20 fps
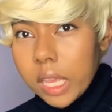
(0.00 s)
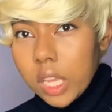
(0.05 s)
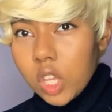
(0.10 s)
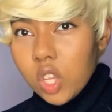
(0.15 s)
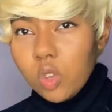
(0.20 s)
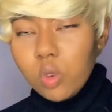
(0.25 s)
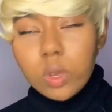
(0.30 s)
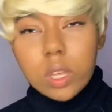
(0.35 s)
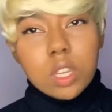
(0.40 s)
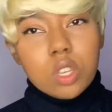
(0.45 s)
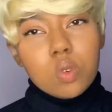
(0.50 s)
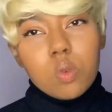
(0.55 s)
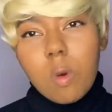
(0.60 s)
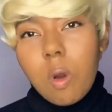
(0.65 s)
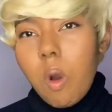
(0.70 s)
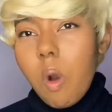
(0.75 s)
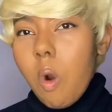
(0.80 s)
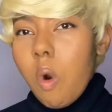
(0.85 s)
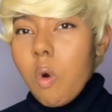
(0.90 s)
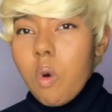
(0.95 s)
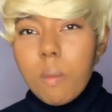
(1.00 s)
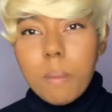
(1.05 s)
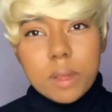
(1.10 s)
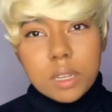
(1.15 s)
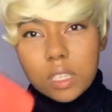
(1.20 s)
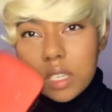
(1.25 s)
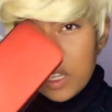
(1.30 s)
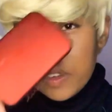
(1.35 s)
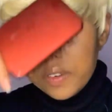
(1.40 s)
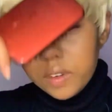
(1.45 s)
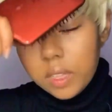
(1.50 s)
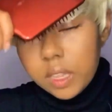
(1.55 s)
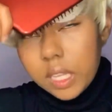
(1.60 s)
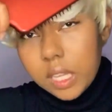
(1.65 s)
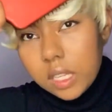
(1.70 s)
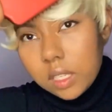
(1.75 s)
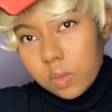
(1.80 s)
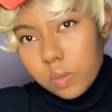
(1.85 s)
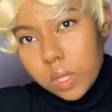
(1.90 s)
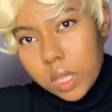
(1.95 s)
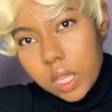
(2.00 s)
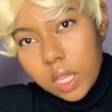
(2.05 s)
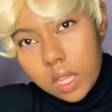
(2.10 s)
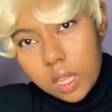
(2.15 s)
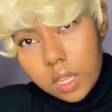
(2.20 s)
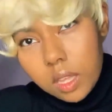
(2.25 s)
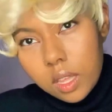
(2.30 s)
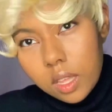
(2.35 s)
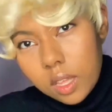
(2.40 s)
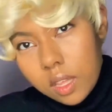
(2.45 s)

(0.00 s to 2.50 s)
you can do a whole bunch of different things with it.